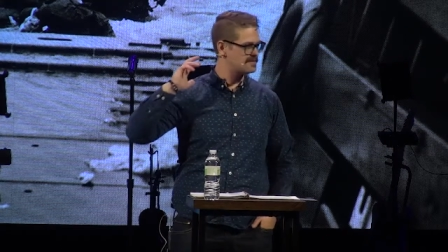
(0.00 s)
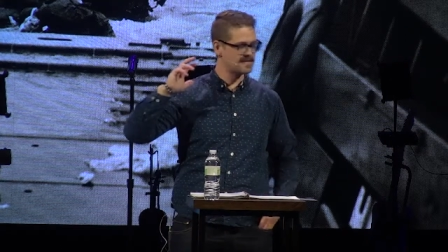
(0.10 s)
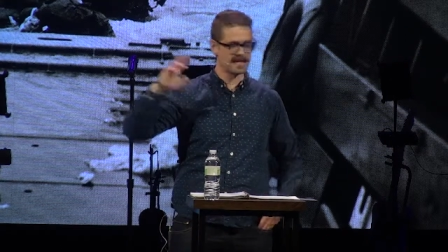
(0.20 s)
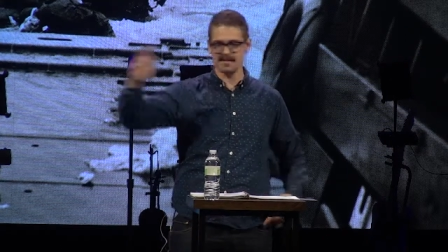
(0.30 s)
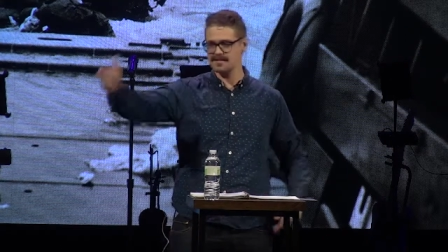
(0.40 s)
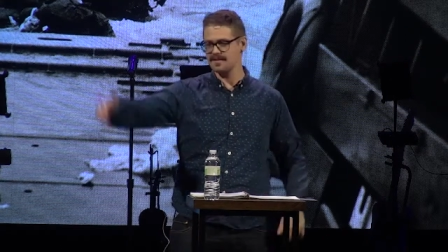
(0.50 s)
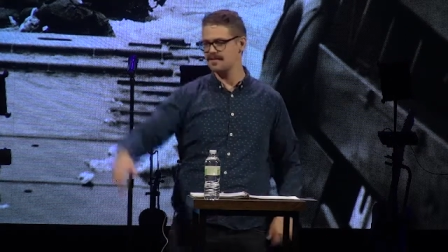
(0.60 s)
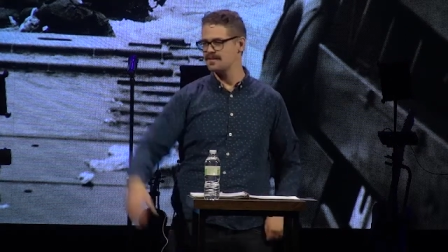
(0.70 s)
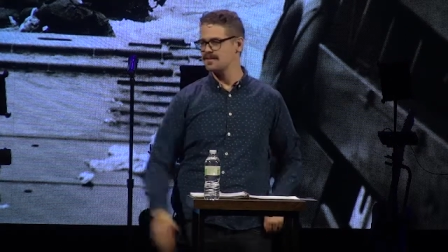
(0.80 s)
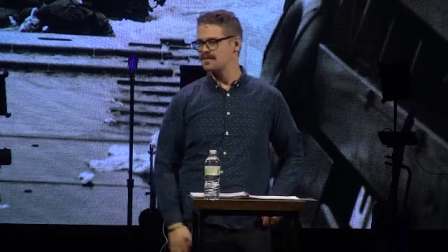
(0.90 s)
tend
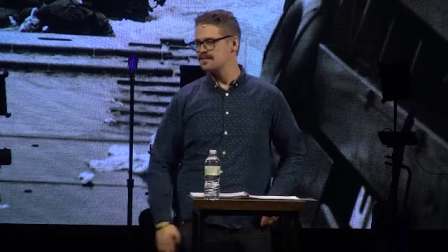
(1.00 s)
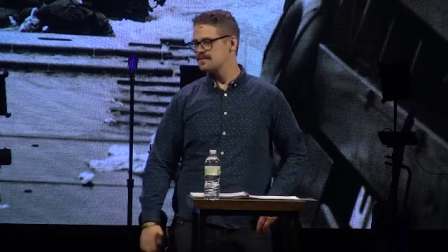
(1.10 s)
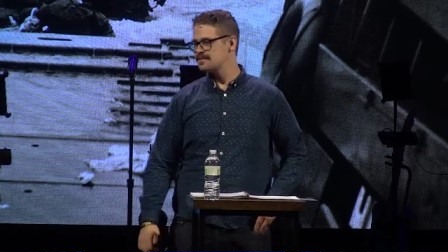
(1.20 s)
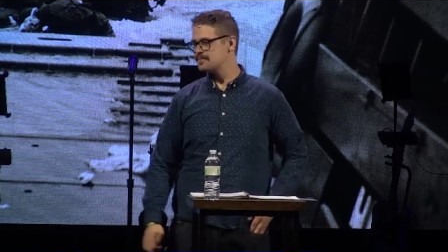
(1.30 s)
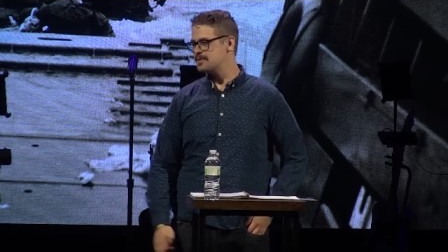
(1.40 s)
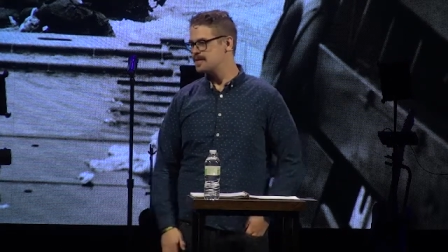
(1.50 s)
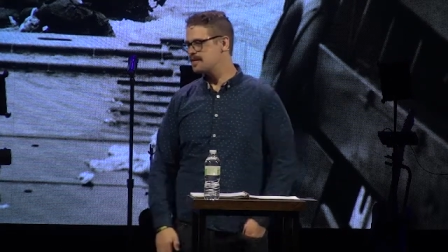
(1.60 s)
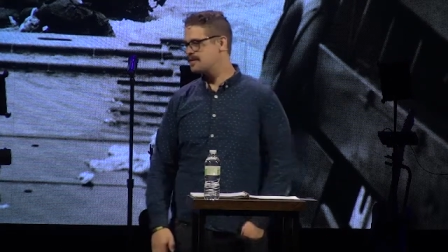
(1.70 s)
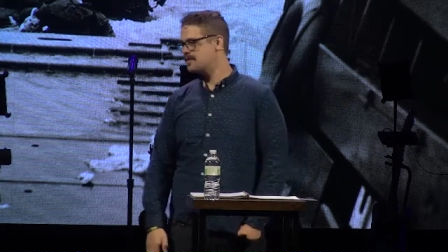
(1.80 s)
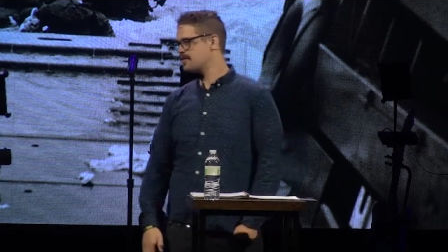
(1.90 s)
to
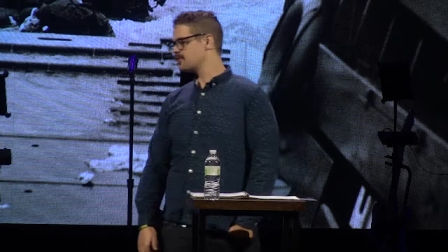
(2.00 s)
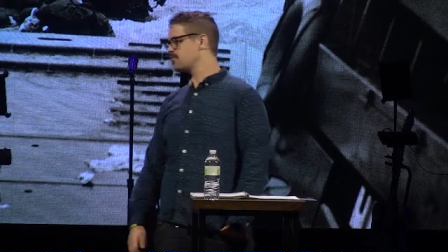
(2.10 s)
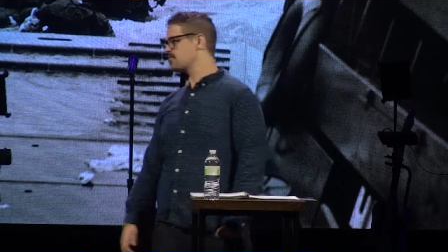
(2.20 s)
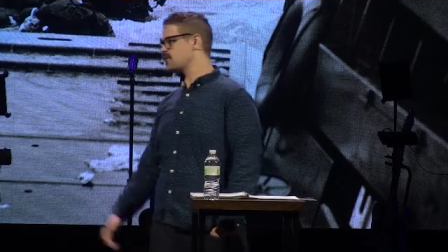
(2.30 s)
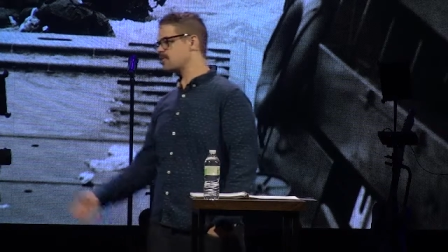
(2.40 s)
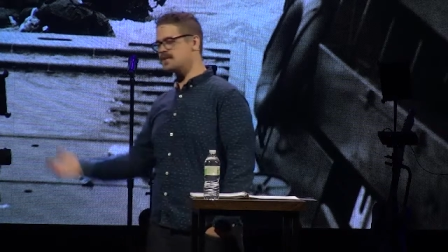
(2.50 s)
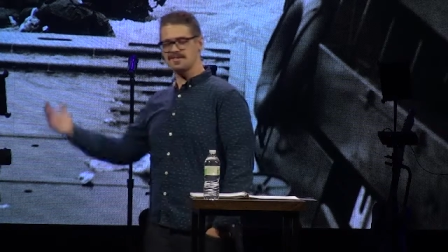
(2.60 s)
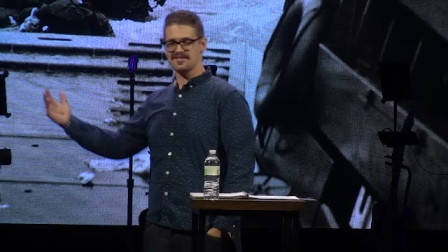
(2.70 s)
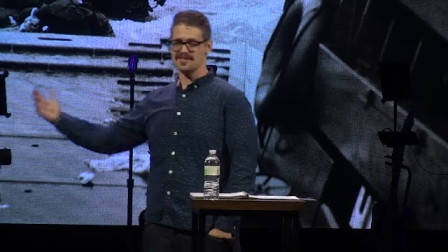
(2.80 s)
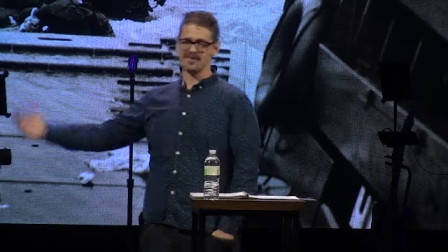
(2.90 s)
be who we would
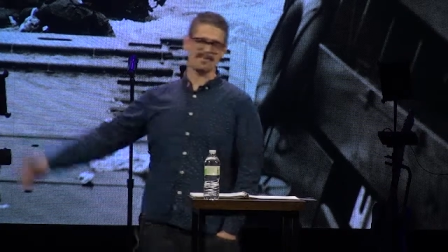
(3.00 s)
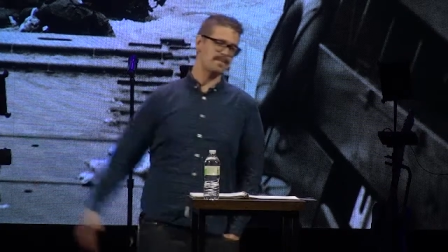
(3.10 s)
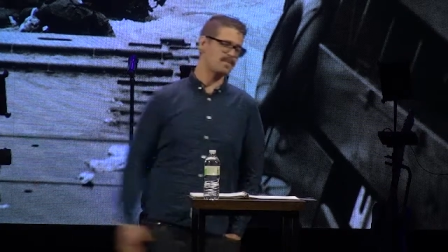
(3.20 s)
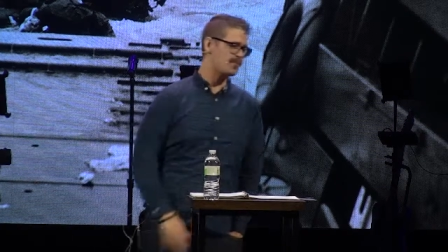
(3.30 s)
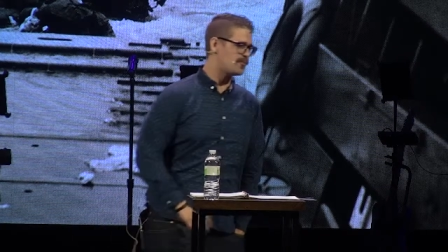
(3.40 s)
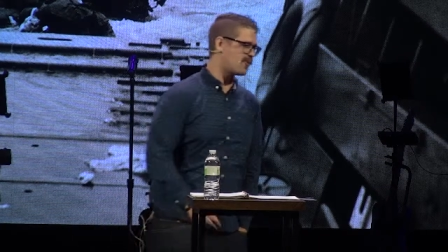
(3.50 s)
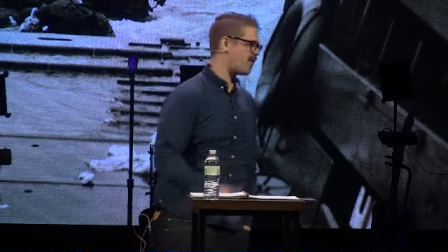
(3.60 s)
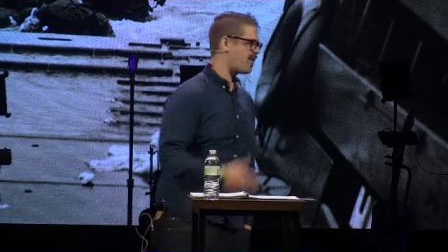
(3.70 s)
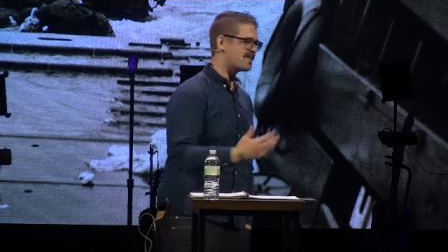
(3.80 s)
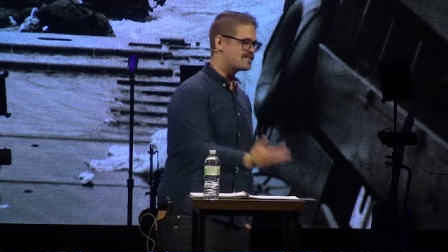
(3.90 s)
consider people who are
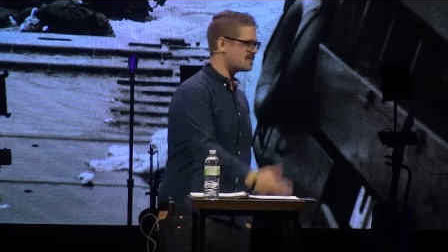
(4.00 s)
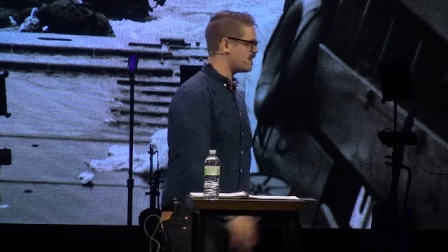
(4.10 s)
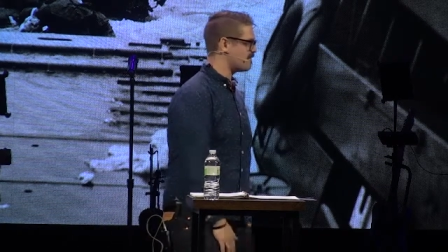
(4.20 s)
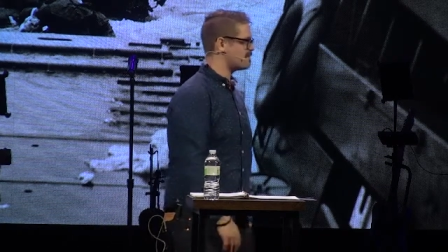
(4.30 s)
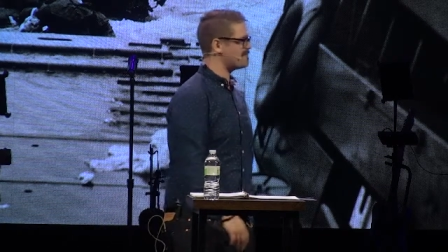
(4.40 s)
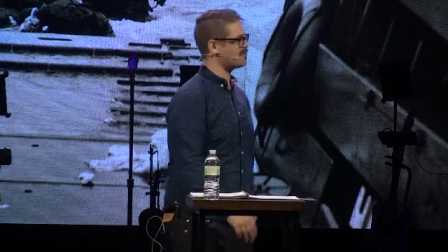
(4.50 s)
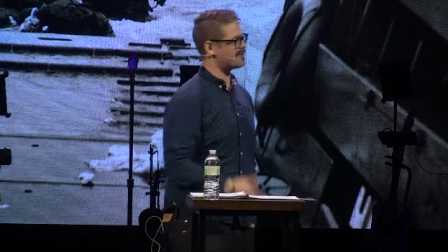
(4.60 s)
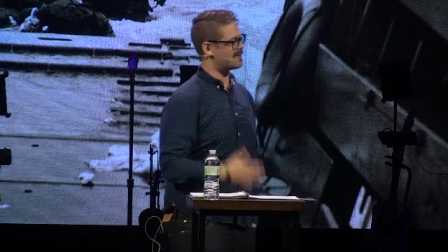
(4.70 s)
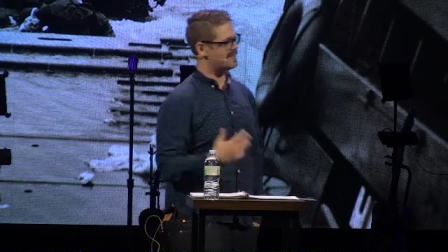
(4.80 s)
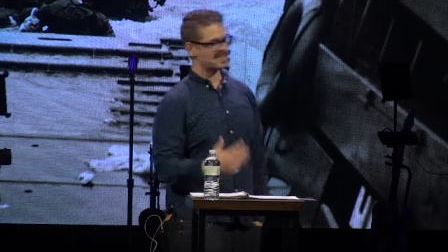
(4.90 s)
hard to love, people
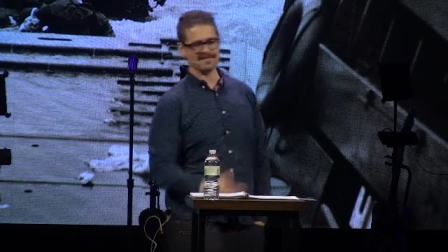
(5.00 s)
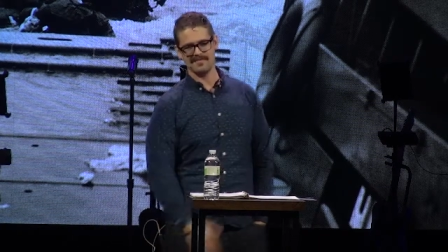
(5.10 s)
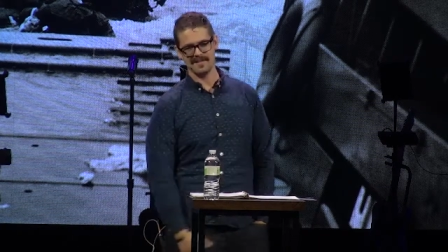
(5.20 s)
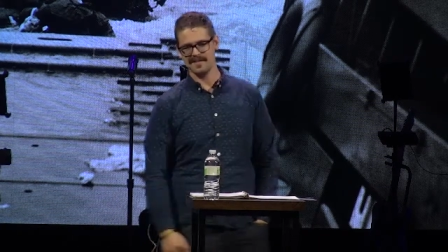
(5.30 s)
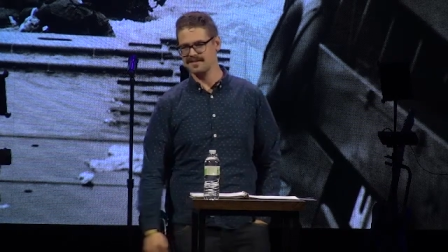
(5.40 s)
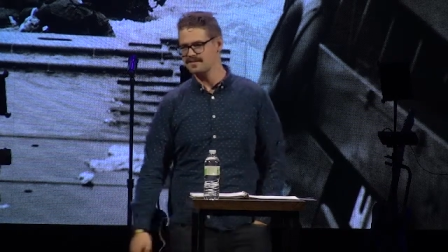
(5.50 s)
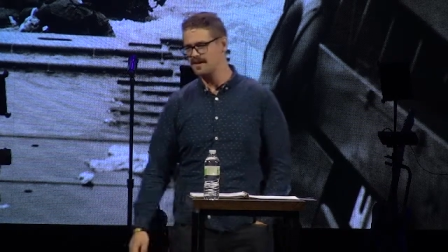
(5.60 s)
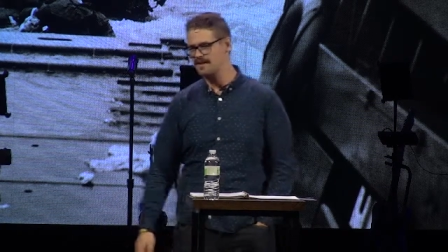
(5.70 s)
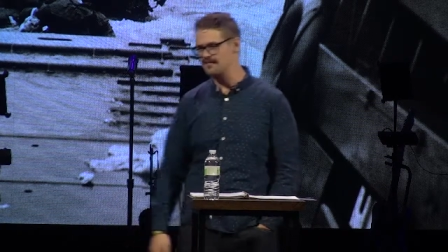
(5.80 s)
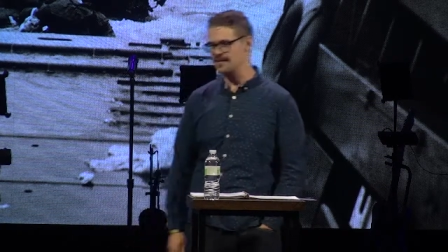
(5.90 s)
who are inconvenient to love.